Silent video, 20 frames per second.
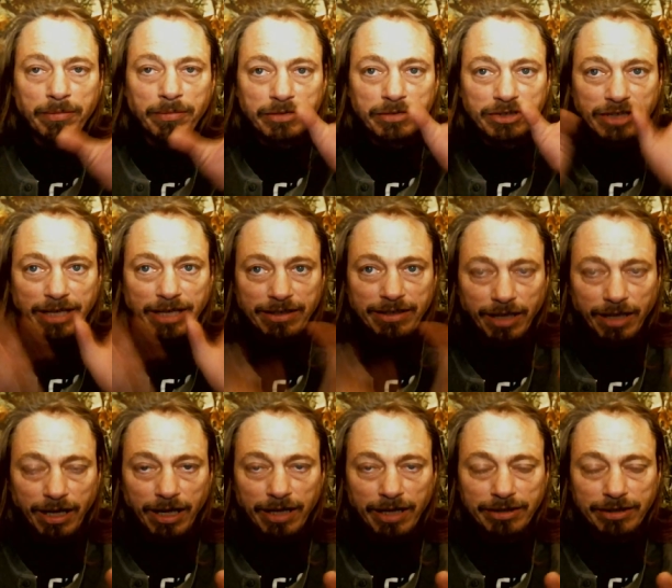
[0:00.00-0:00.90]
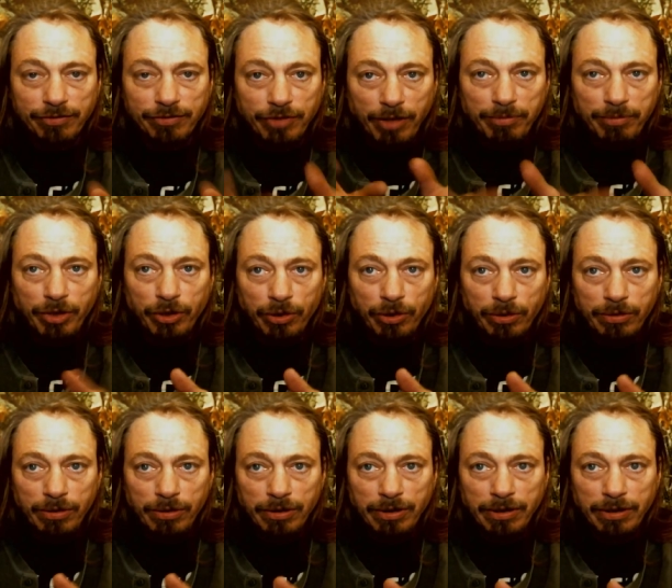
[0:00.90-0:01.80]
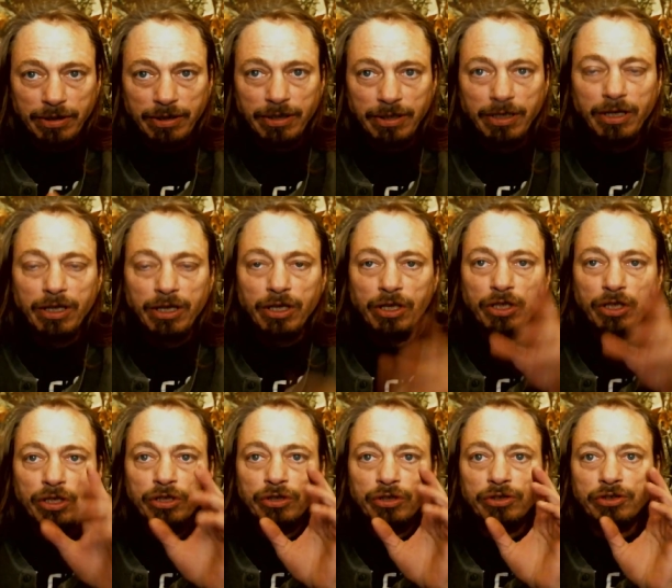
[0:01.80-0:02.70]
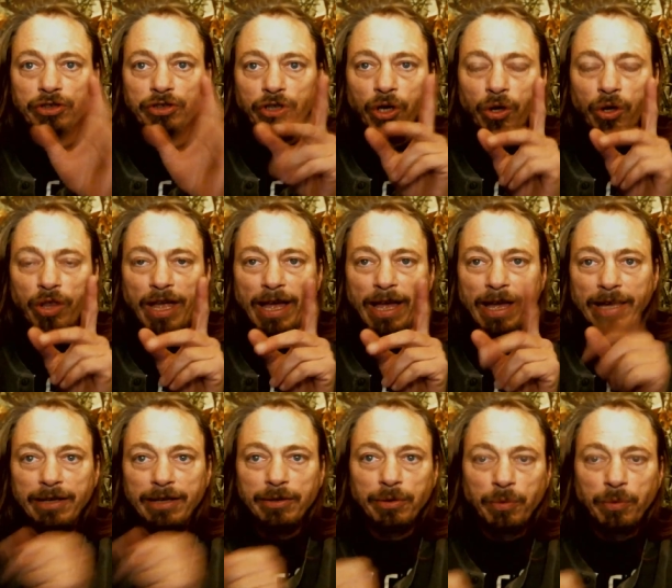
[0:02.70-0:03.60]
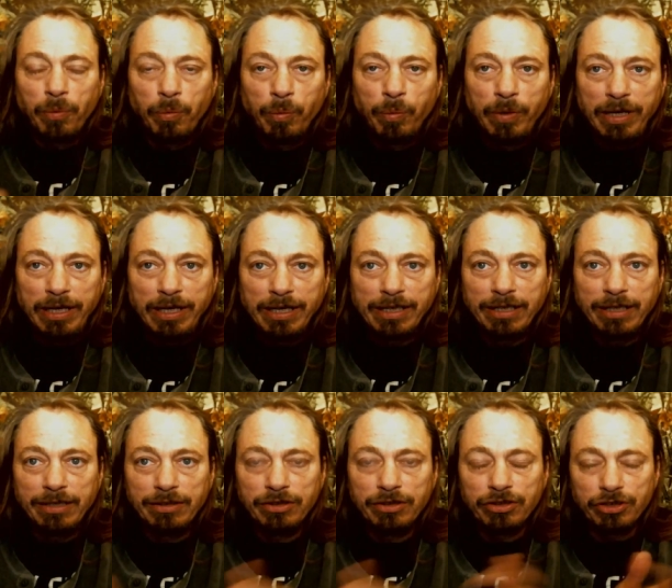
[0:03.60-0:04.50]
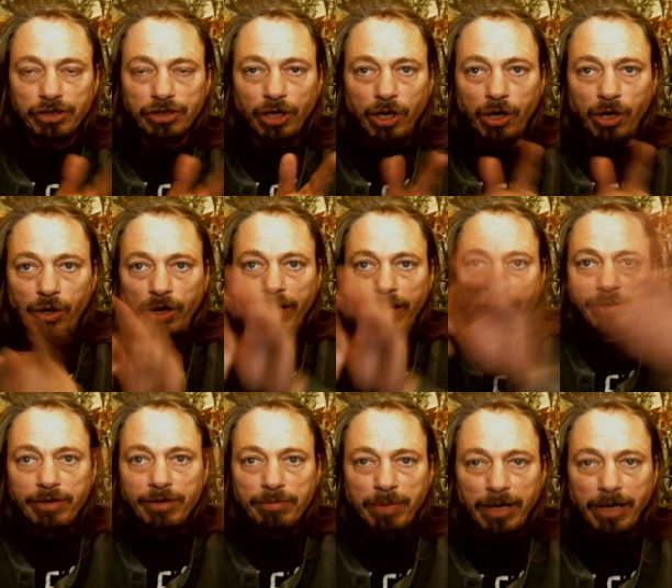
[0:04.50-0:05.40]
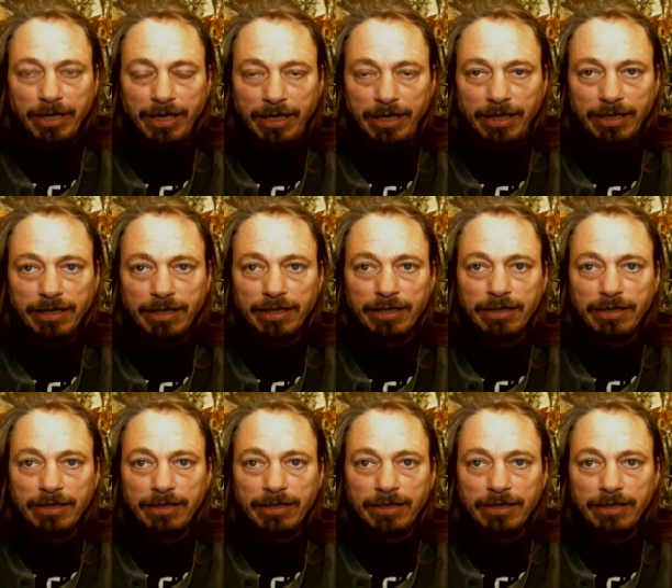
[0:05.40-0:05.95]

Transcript: sent to us from you so that we can show everybody